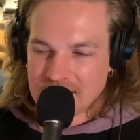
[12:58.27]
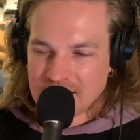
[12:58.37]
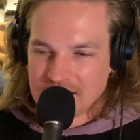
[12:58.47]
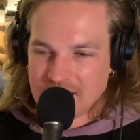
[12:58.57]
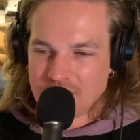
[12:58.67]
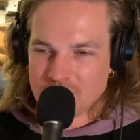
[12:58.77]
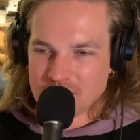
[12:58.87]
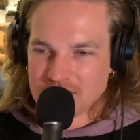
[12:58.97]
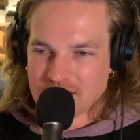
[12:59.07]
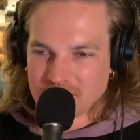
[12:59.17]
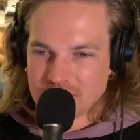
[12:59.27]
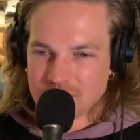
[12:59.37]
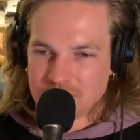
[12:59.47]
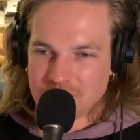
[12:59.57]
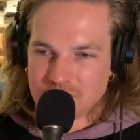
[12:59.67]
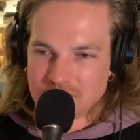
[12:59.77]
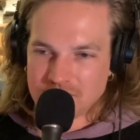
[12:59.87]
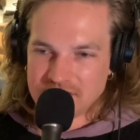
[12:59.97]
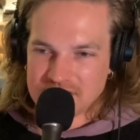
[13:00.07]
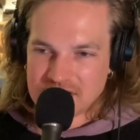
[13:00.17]
And when you have people
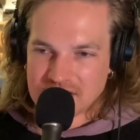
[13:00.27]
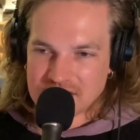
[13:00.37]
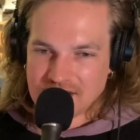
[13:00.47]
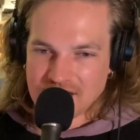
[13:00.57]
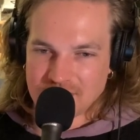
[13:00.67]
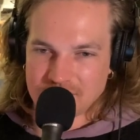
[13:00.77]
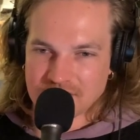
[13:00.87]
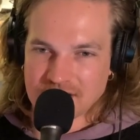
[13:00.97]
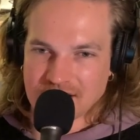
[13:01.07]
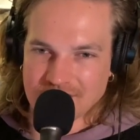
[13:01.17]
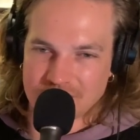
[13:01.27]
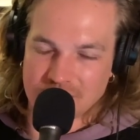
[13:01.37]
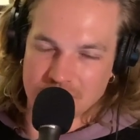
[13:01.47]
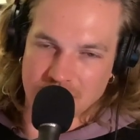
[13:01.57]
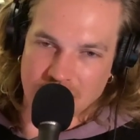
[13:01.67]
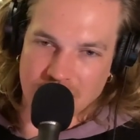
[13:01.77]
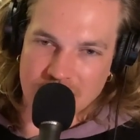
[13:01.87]
visiting them, you're going to have people